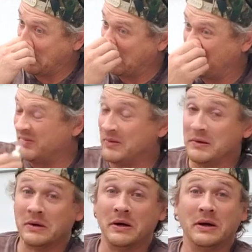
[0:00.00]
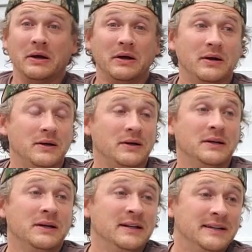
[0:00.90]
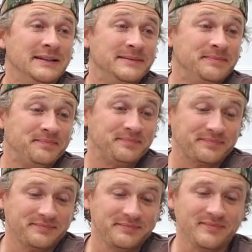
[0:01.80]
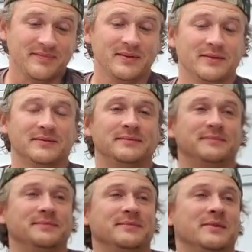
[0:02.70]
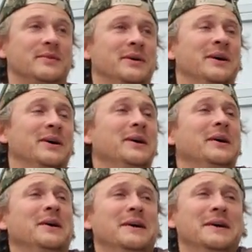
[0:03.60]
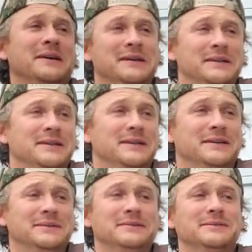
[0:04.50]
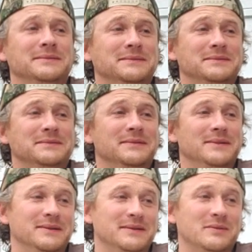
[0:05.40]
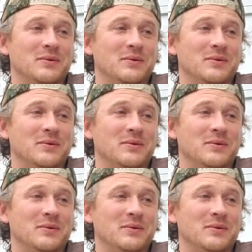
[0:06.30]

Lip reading: (not speaking)